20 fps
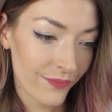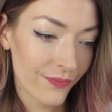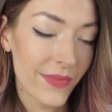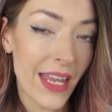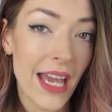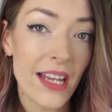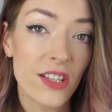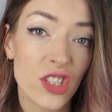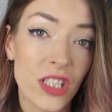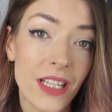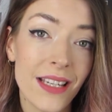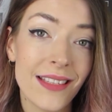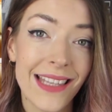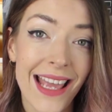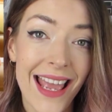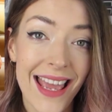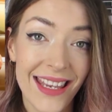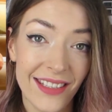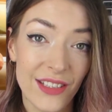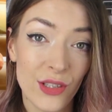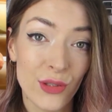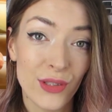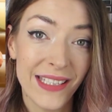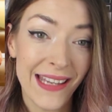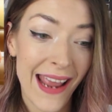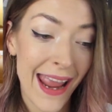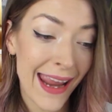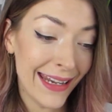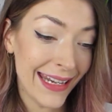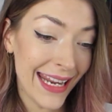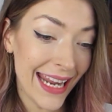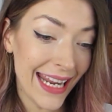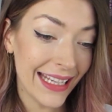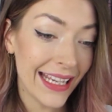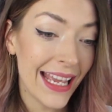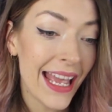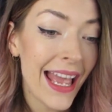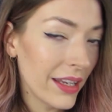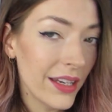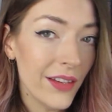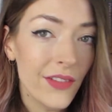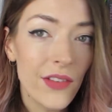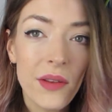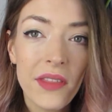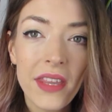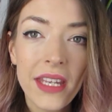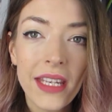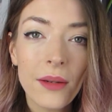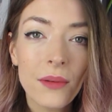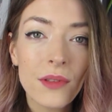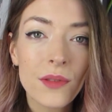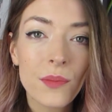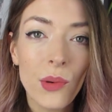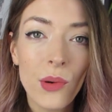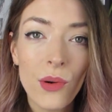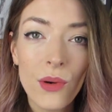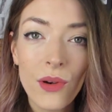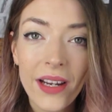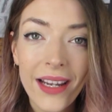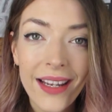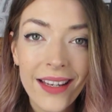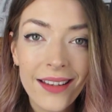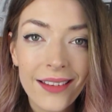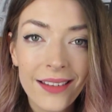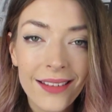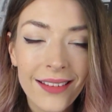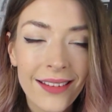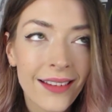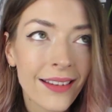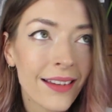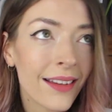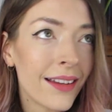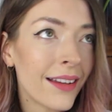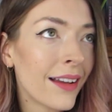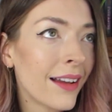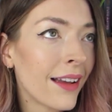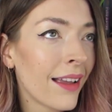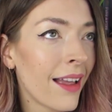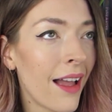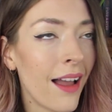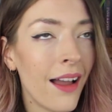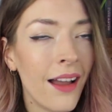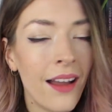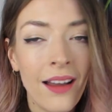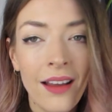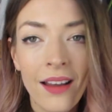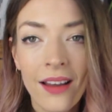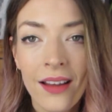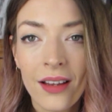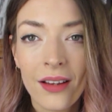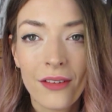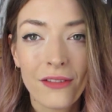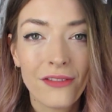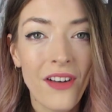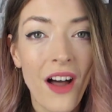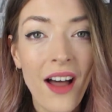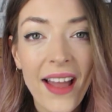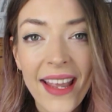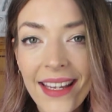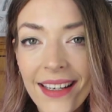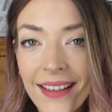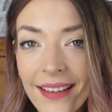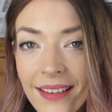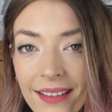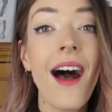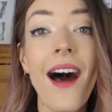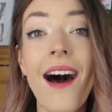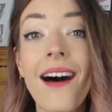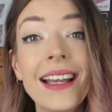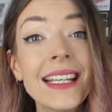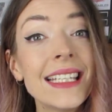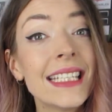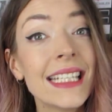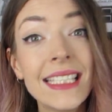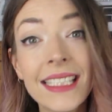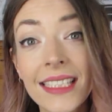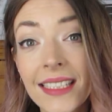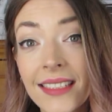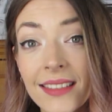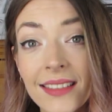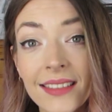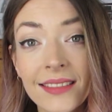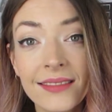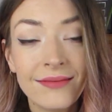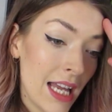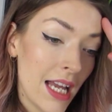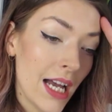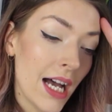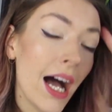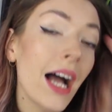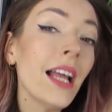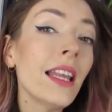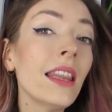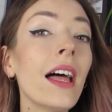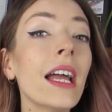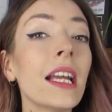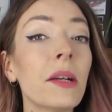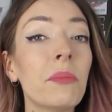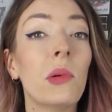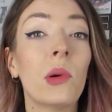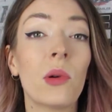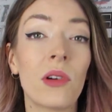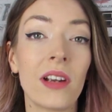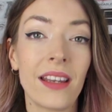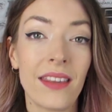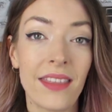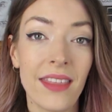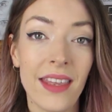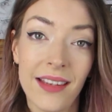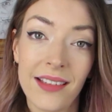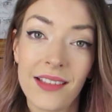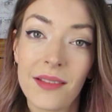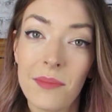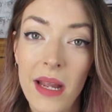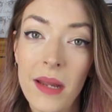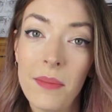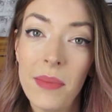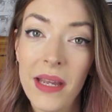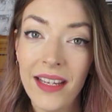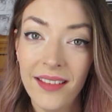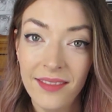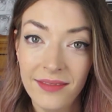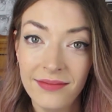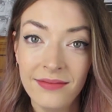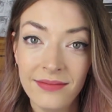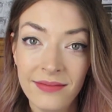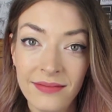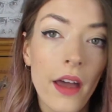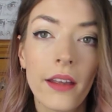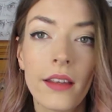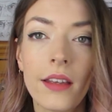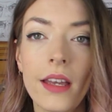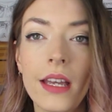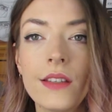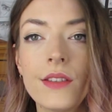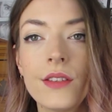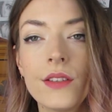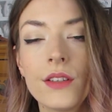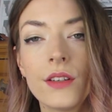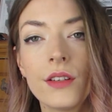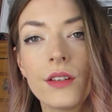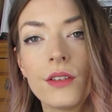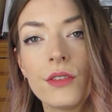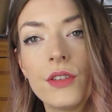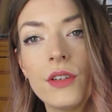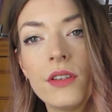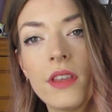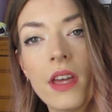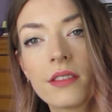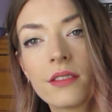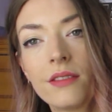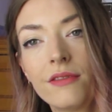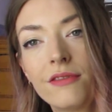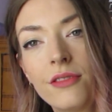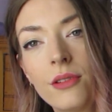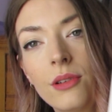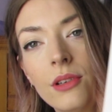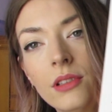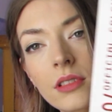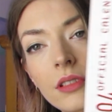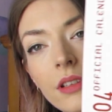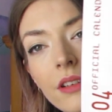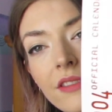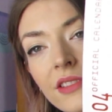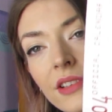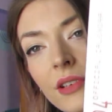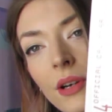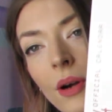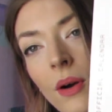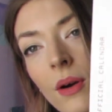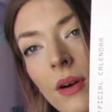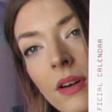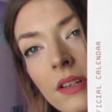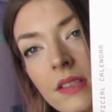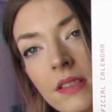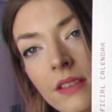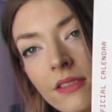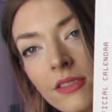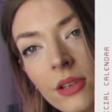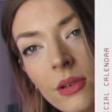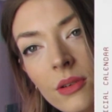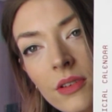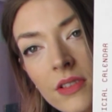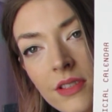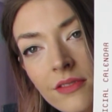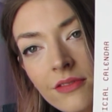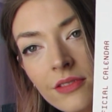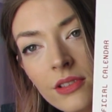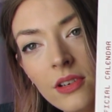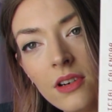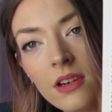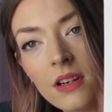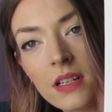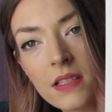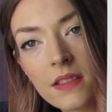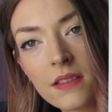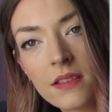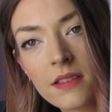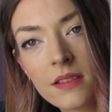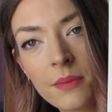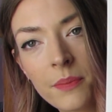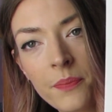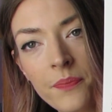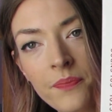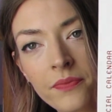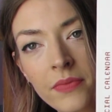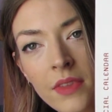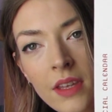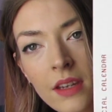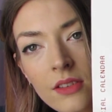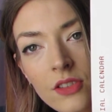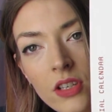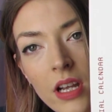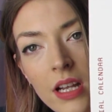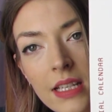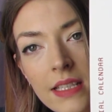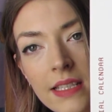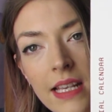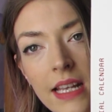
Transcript: that shit is entertaining. And if you think it was boring, fine. I didn't. I like boring things, maybe. Okay, so 2004, of course. Charlie's